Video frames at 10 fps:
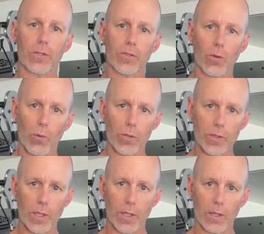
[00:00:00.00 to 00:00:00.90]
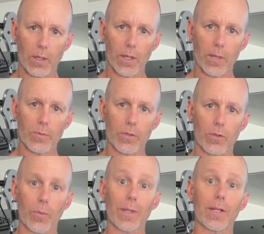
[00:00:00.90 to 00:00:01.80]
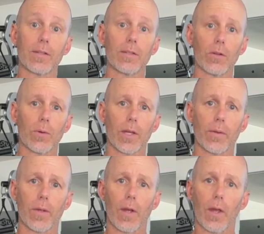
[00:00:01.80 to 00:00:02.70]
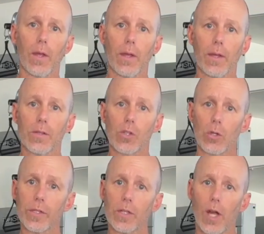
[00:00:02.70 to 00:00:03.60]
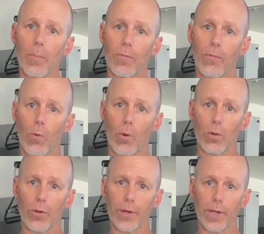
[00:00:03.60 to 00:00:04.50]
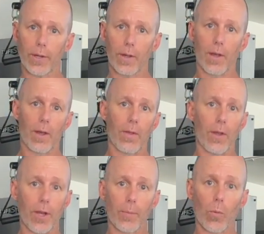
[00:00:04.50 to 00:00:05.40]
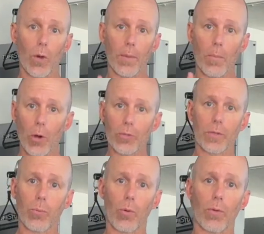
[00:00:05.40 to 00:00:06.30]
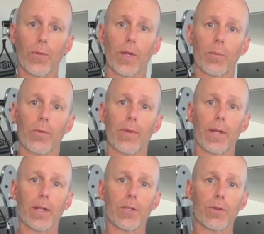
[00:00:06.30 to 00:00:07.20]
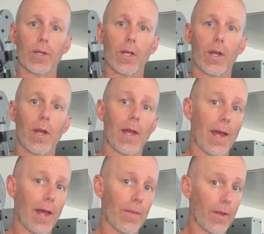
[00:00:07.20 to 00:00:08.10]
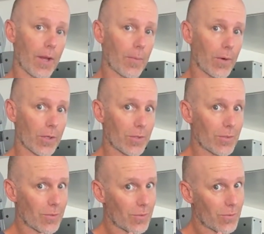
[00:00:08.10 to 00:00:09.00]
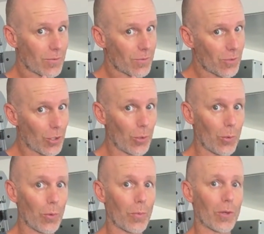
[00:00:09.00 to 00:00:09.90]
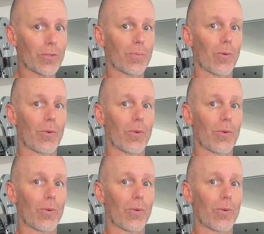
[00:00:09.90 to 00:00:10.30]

towards getting a hamstring strain, we need to deal with it. So listen up for learning the number 1 most important thing in preventing injury and the number 2 most important